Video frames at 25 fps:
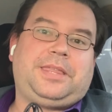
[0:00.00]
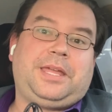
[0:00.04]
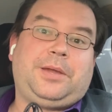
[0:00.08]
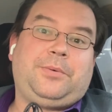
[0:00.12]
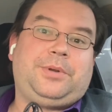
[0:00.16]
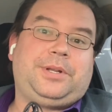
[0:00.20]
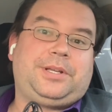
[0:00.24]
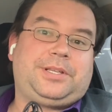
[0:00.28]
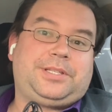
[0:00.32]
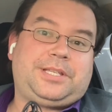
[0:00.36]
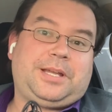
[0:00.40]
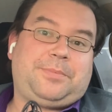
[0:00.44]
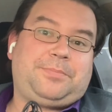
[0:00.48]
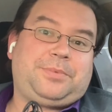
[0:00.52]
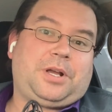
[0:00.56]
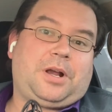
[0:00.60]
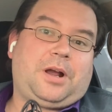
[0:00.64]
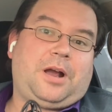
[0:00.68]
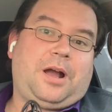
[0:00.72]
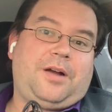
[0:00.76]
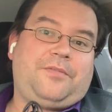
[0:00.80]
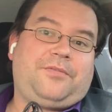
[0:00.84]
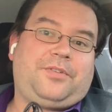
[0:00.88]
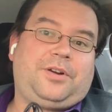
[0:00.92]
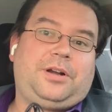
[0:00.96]
accept our
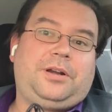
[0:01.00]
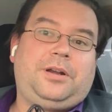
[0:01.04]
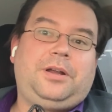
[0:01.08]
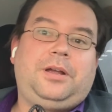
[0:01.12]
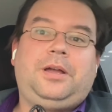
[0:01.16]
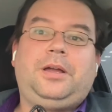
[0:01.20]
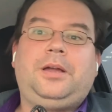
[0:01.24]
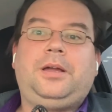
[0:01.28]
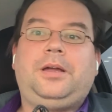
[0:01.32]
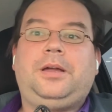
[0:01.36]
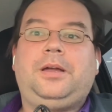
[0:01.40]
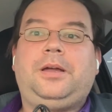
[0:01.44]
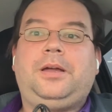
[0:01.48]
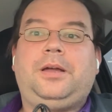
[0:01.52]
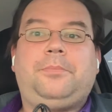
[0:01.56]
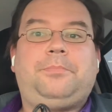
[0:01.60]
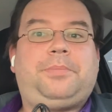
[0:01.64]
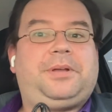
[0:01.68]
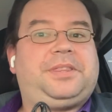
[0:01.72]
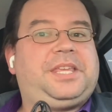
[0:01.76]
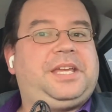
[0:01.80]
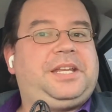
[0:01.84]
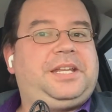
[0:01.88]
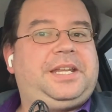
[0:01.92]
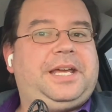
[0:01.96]
offer, but
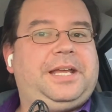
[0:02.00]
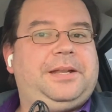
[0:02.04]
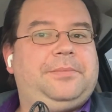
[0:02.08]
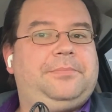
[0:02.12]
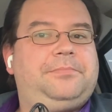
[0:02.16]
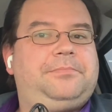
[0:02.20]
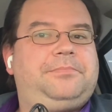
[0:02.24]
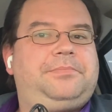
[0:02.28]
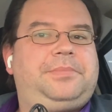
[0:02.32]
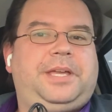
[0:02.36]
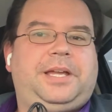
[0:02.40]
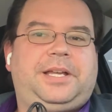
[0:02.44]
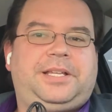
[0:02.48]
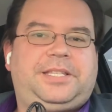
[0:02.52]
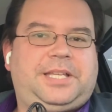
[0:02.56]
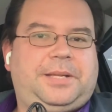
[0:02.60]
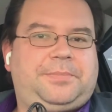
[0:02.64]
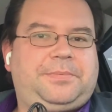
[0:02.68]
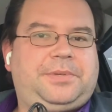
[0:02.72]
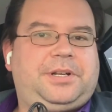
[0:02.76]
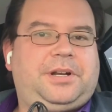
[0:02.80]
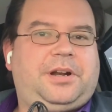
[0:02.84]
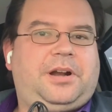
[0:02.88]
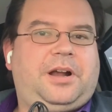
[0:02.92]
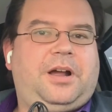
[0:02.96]
they did. They
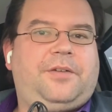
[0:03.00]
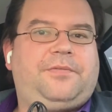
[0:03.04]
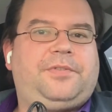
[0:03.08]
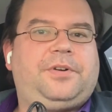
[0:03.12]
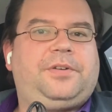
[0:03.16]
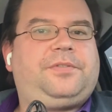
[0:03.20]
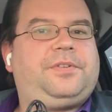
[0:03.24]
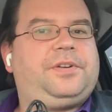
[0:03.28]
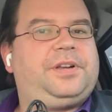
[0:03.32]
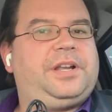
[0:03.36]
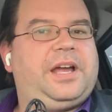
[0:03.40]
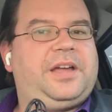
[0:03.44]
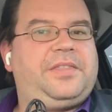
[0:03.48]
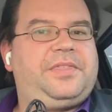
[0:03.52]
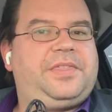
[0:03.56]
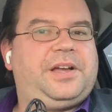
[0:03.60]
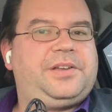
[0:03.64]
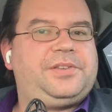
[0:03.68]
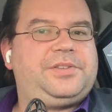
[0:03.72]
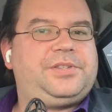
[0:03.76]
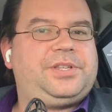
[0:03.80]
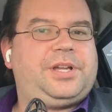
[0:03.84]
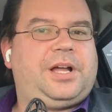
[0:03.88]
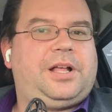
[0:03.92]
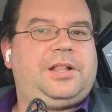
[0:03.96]
accepted our offer for
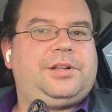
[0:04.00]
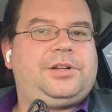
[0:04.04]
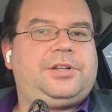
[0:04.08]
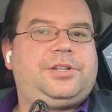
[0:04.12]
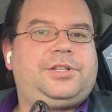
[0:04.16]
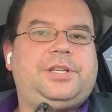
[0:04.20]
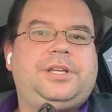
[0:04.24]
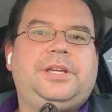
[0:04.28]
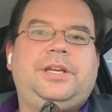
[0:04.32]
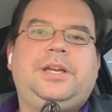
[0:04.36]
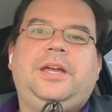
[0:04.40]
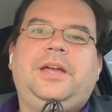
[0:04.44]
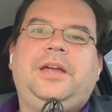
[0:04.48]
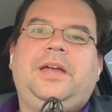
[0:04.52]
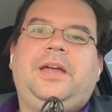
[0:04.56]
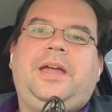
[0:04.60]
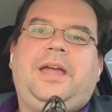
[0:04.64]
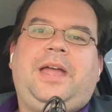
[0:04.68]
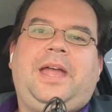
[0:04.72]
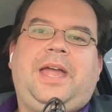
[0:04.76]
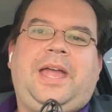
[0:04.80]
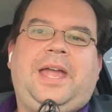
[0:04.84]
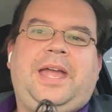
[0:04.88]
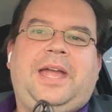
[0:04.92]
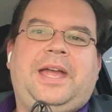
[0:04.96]
$9,000.
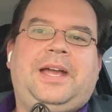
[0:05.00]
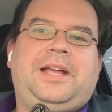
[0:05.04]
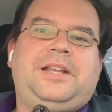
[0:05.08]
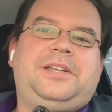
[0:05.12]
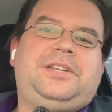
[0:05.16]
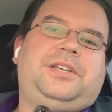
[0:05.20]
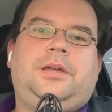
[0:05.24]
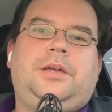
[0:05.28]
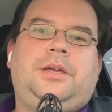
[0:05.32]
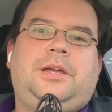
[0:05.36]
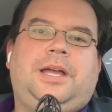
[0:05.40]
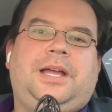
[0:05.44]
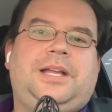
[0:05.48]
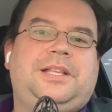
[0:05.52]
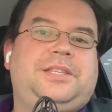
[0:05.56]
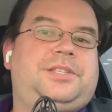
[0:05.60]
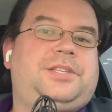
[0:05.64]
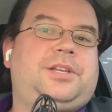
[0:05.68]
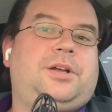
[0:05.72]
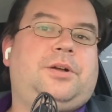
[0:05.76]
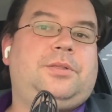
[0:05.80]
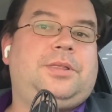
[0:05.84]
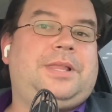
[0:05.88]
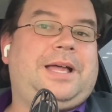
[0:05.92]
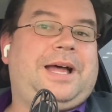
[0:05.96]
And so
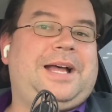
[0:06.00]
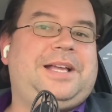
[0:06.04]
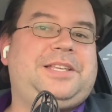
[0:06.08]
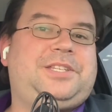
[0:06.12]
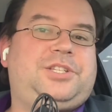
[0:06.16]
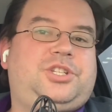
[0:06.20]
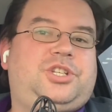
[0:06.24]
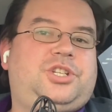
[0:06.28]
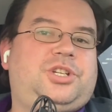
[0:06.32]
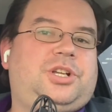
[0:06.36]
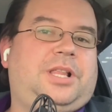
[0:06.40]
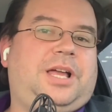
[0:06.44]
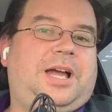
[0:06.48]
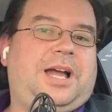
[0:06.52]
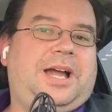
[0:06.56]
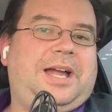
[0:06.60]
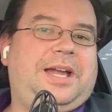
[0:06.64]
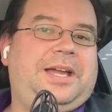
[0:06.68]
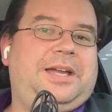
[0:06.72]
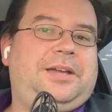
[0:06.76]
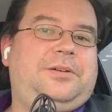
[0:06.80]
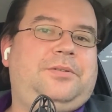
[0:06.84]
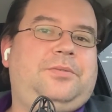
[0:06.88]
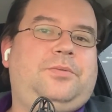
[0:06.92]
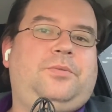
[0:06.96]
last July,
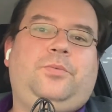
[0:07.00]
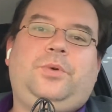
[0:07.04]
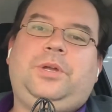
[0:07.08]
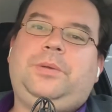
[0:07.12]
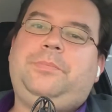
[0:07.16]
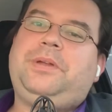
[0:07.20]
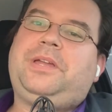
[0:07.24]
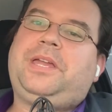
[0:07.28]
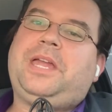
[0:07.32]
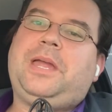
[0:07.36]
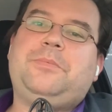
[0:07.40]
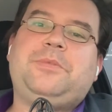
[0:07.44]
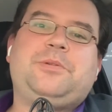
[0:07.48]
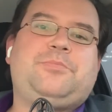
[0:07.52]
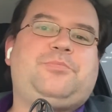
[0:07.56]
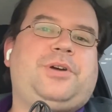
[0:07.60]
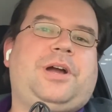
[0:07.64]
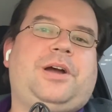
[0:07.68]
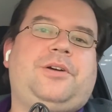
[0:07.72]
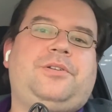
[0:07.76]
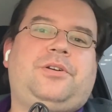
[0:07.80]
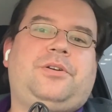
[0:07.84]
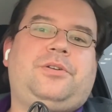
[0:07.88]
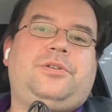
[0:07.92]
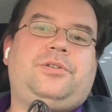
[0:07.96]
we became the proud
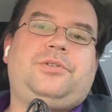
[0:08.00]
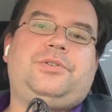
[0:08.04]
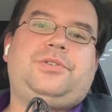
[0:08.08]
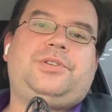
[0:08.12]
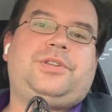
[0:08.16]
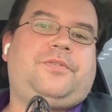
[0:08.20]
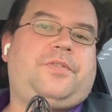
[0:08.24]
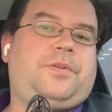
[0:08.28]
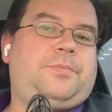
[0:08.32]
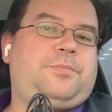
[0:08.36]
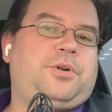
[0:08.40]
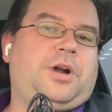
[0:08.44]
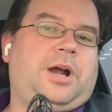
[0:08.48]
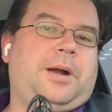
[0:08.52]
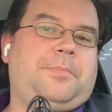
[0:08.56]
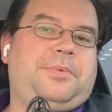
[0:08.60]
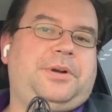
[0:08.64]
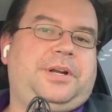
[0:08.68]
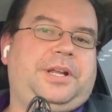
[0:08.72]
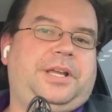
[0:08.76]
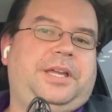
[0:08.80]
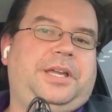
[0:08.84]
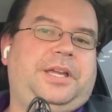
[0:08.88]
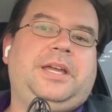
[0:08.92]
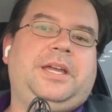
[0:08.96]
owners of a
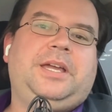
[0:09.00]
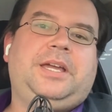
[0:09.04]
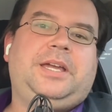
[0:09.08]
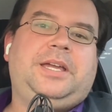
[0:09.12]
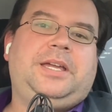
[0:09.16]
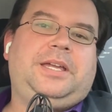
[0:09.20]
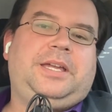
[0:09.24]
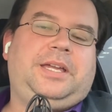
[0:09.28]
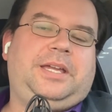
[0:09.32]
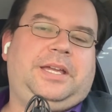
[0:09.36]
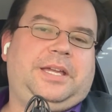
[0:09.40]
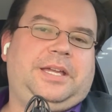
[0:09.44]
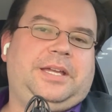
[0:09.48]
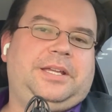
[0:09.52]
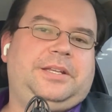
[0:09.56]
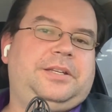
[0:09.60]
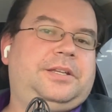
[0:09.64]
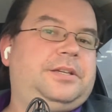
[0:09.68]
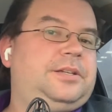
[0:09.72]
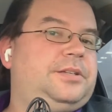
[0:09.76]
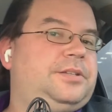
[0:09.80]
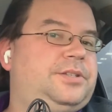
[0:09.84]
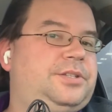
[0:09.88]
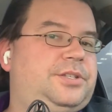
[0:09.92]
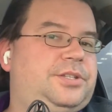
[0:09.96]
property in
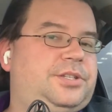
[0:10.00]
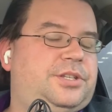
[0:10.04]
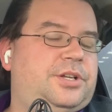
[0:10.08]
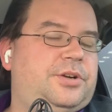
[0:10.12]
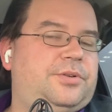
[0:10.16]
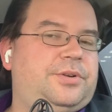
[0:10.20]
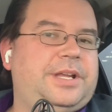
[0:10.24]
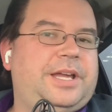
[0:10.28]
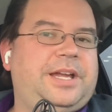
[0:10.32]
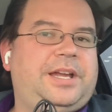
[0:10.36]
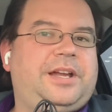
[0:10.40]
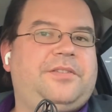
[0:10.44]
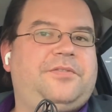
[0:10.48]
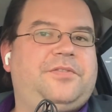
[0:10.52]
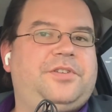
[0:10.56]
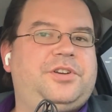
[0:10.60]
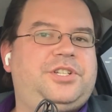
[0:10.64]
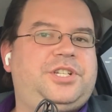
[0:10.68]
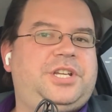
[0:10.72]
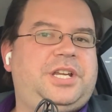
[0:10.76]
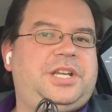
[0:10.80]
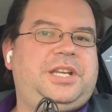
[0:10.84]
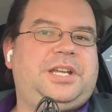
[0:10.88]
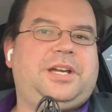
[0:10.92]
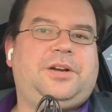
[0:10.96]
Stonega,
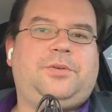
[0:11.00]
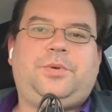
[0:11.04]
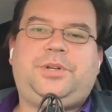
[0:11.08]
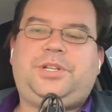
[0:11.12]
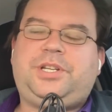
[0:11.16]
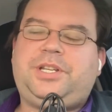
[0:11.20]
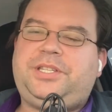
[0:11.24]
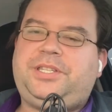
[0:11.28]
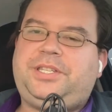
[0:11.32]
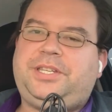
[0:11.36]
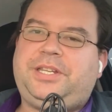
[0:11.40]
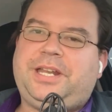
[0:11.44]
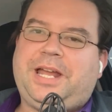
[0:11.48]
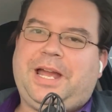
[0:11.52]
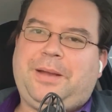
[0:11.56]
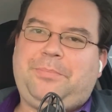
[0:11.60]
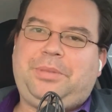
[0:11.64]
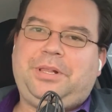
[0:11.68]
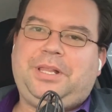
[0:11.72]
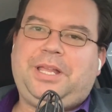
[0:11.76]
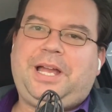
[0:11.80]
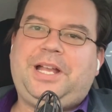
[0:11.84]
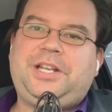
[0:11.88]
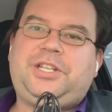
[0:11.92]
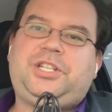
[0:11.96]
Virginia, which is in
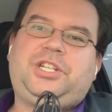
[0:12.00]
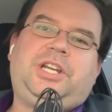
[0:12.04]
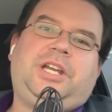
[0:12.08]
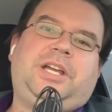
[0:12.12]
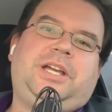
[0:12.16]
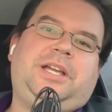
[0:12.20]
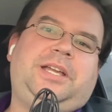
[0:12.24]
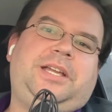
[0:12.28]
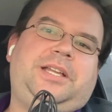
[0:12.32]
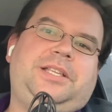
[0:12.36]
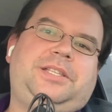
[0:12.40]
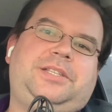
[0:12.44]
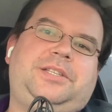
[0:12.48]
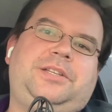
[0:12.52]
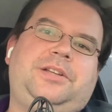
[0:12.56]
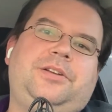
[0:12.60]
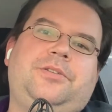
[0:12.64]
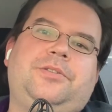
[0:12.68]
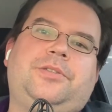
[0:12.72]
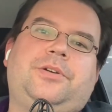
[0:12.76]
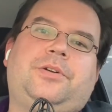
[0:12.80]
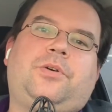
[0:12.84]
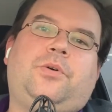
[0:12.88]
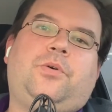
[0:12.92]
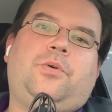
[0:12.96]
Appalachia. It's near the
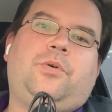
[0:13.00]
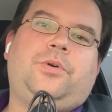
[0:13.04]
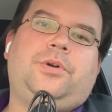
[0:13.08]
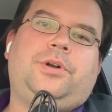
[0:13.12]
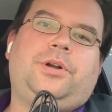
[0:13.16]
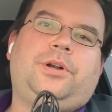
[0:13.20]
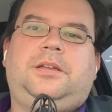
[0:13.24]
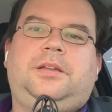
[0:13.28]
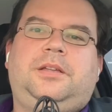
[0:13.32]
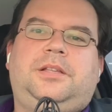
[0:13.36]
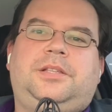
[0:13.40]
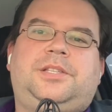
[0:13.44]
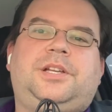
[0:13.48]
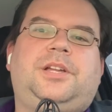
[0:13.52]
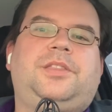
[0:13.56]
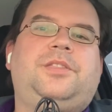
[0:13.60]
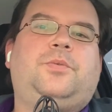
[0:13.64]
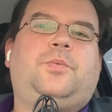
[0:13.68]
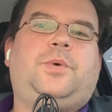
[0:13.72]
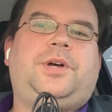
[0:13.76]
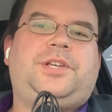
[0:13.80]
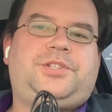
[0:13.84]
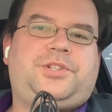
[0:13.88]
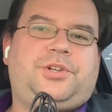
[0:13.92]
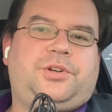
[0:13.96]
corner, it's on the
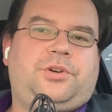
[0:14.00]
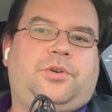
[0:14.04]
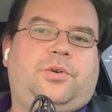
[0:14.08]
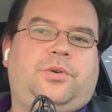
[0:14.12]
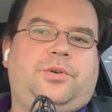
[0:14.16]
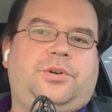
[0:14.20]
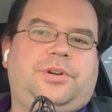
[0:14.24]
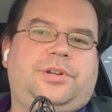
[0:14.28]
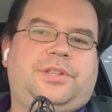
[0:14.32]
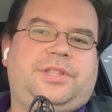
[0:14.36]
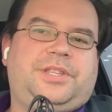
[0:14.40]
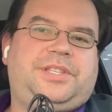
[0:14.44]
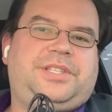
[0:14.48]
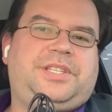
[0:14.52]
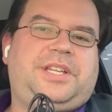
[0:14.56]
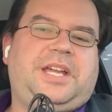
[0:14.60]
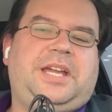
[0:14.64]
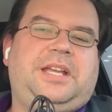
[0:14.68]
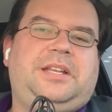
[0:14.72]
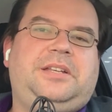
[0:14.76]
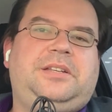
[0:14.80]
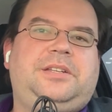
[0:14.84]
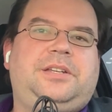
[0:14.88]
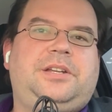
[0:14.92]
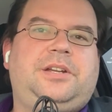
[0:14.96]
western corner of the state,
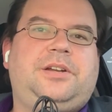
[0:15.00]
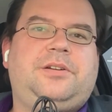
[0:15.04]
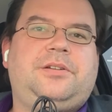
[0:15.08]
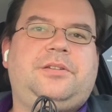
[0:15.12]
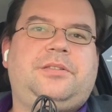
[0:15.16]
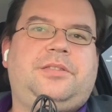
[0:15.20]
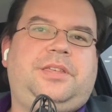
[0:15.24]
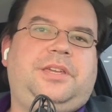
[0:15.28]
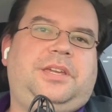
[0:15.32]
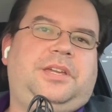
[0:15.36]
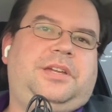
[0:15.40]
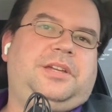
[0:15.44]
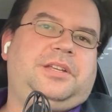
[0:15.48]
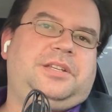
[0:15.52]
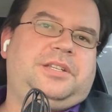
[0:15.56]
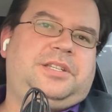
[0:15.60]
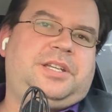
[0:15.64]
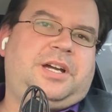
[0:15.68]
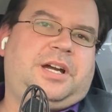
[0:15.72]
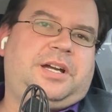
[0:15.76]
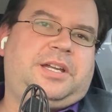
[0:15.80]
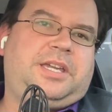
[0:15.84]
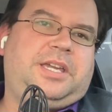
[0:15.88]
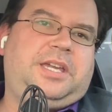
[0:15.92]
near the Kentucky,